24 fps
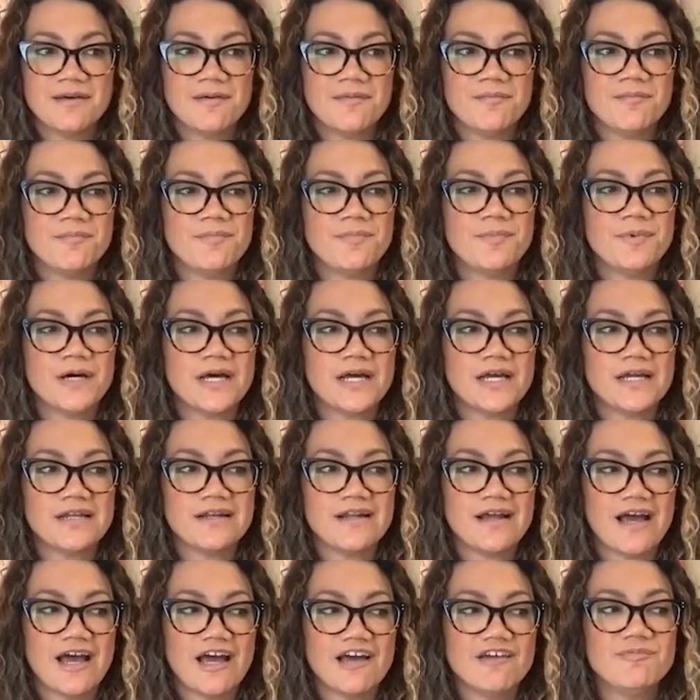But
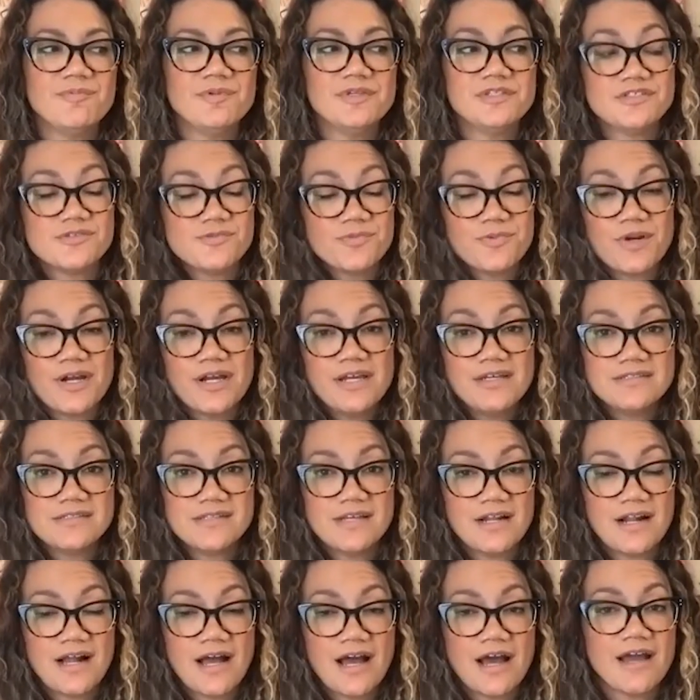I've been surprised
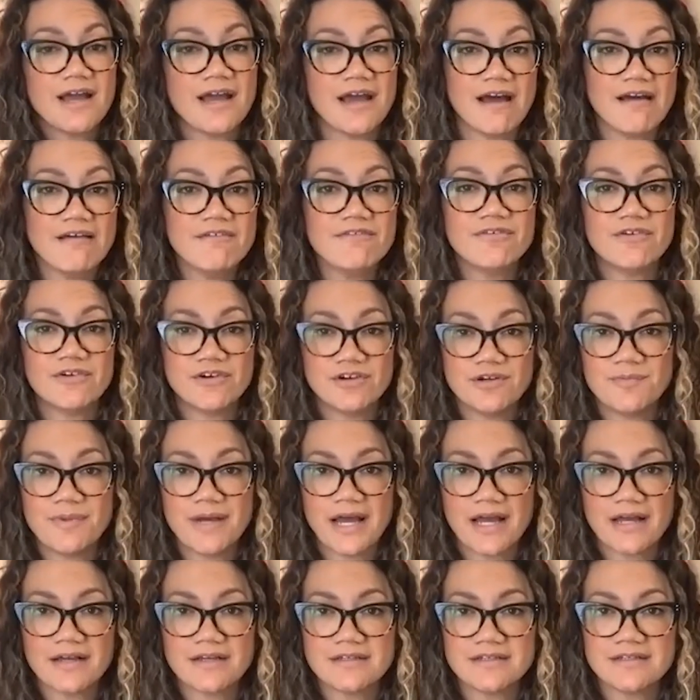that I have heard
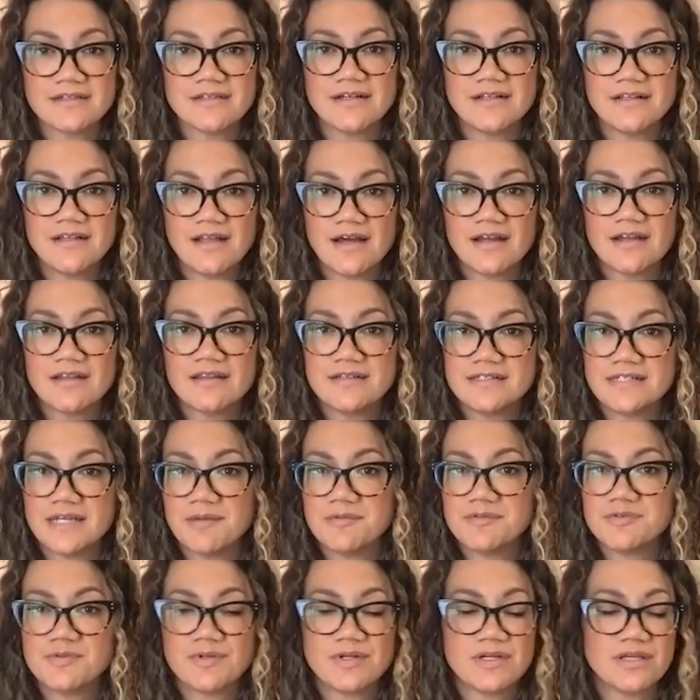back a lot of the
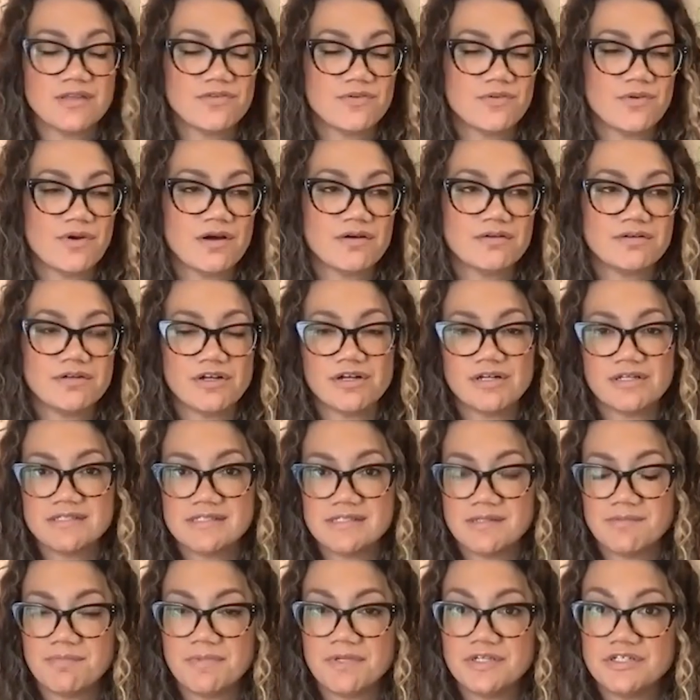times when I throw out an artist
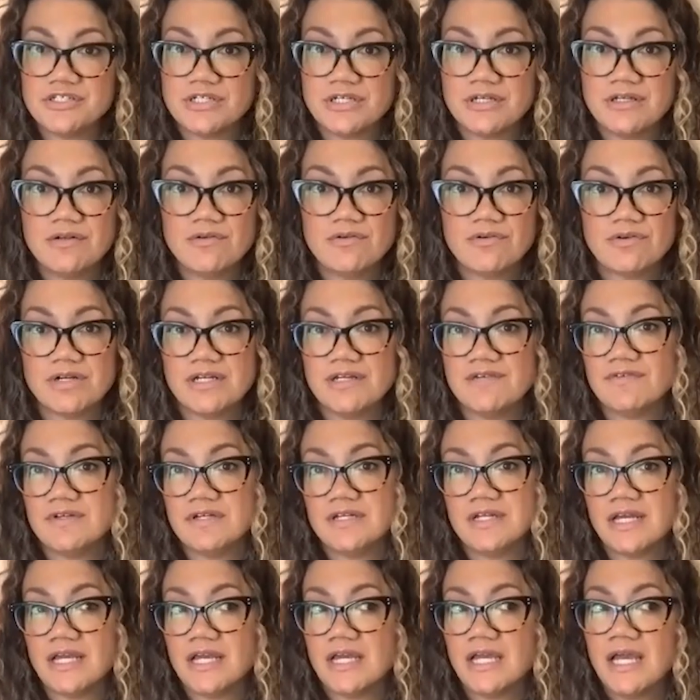submission or
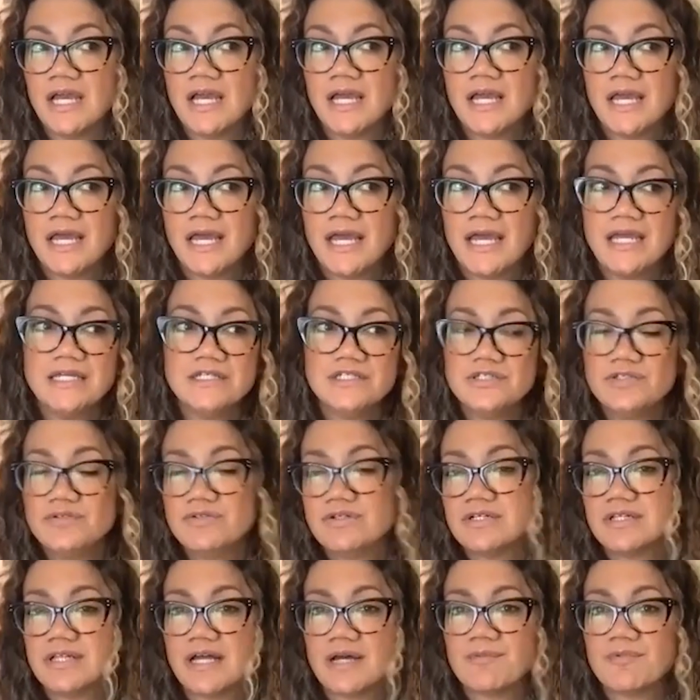even a, hey, do
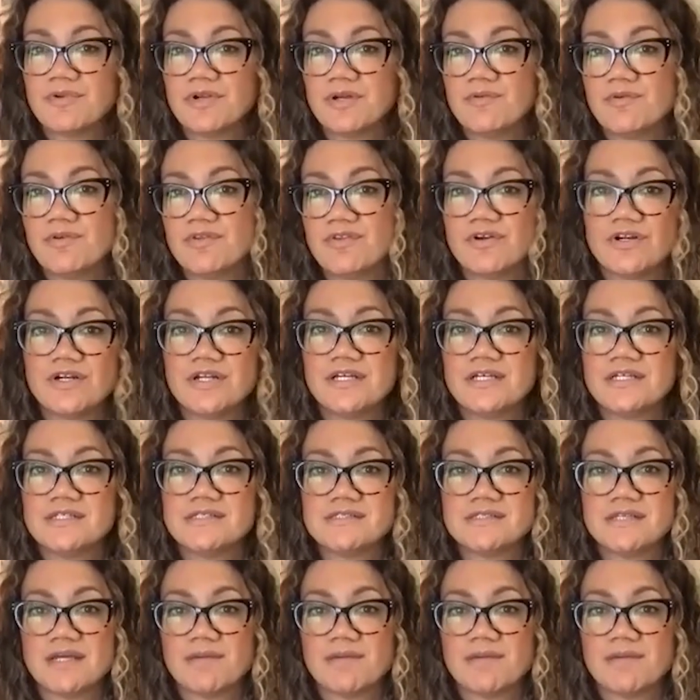you collaborate with artists?